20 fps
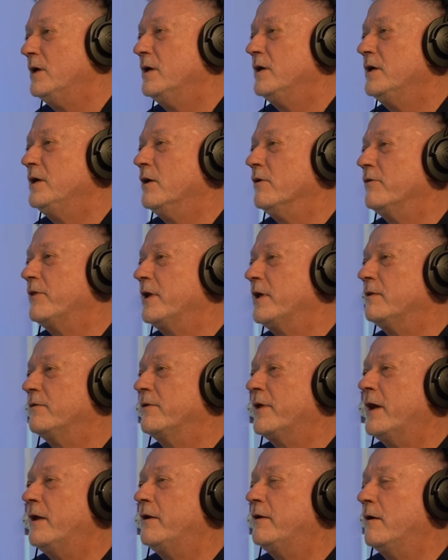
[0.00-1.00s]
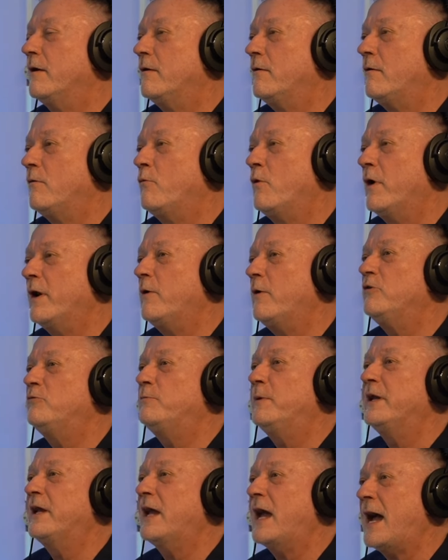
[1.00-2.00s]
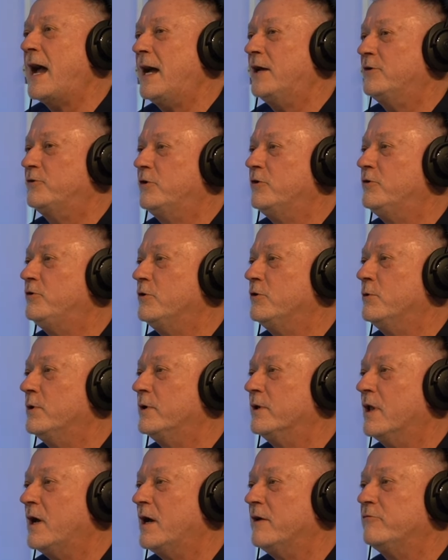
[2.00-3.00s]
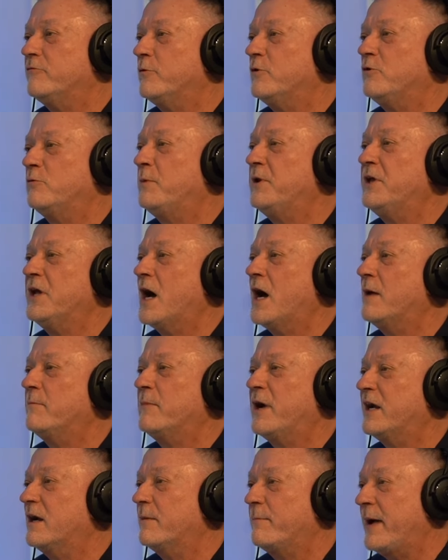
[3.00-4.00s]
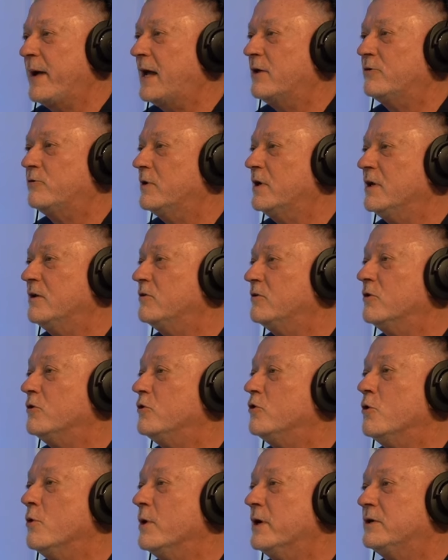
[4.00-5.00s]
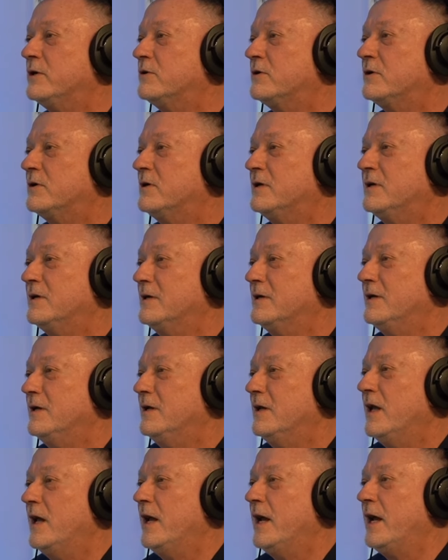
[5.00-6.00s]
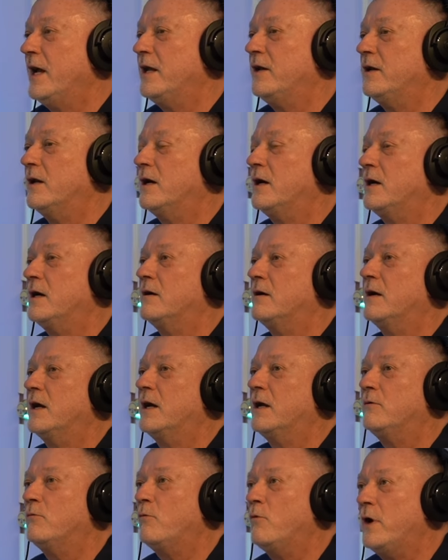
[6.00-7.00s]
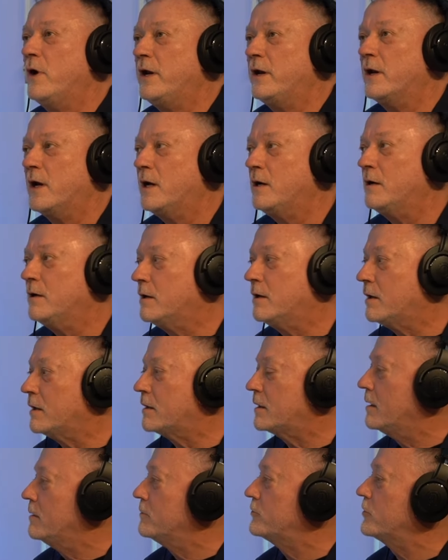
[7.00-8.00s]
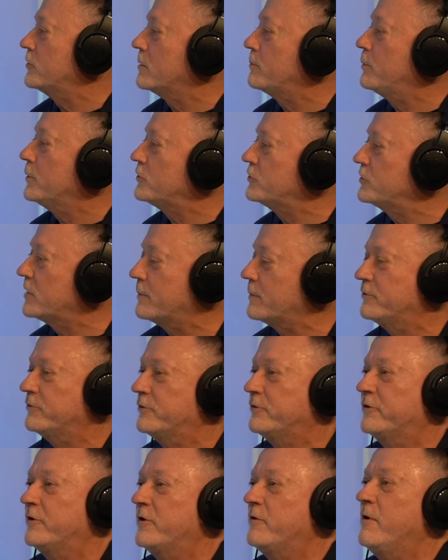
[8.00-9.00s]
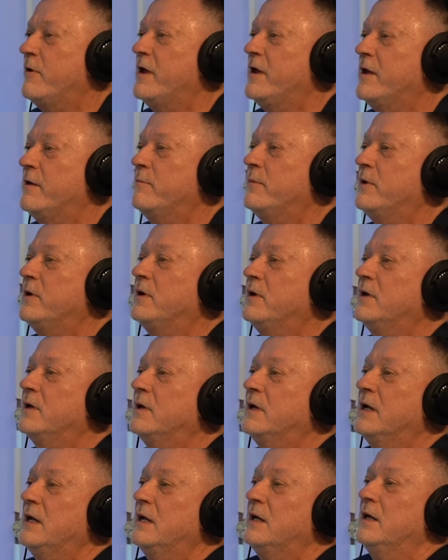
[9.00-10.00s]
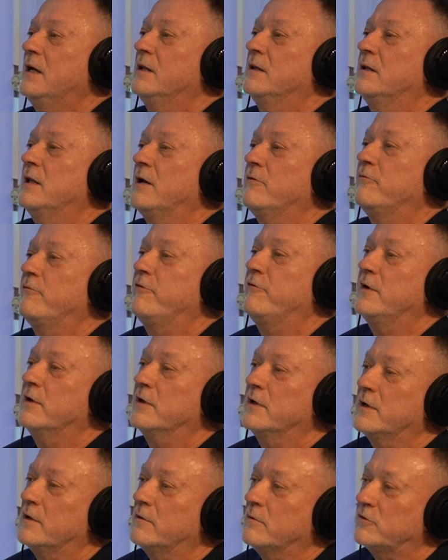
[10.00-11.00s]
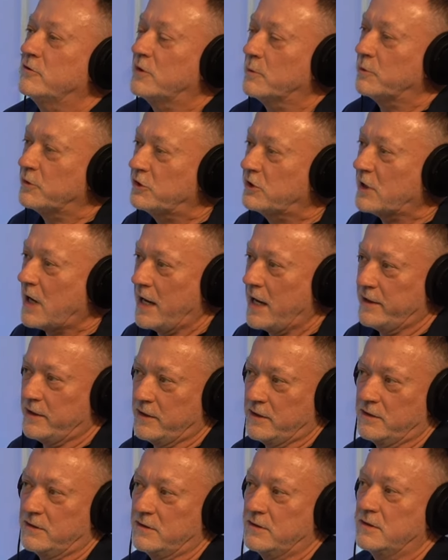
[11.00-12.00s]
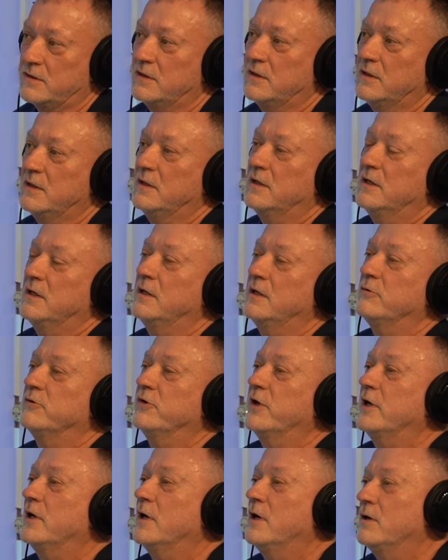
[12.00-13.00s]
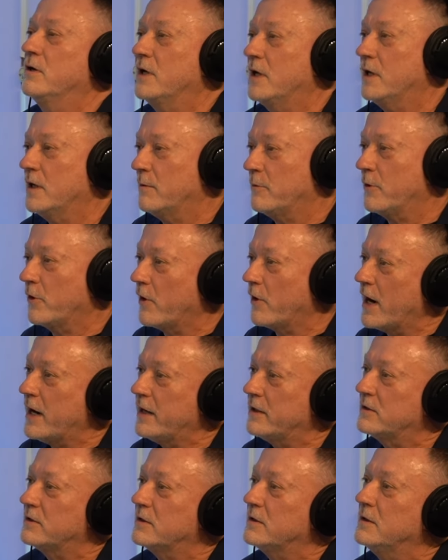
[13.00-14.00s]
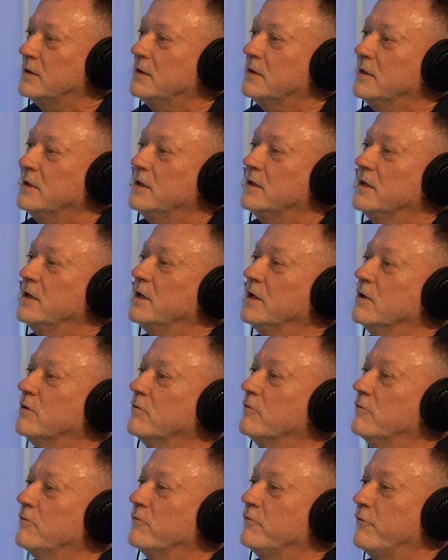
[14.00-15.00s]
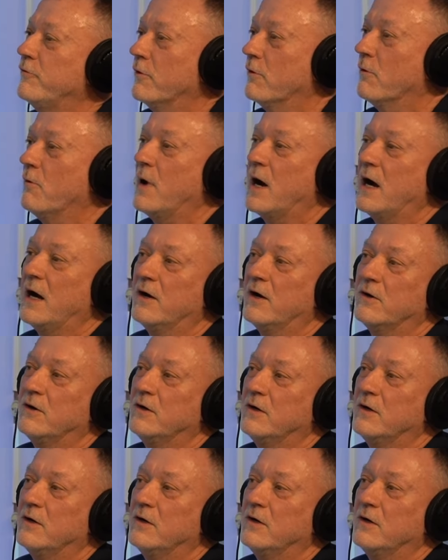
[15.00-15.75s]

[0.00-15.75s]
you know, that that what I was being asked to do in life was beyond my capacity to do it, and uh, and when I uh, sort of put substances in me, that feeling subsided and it was like, okay, I'm all right, you know, for a while.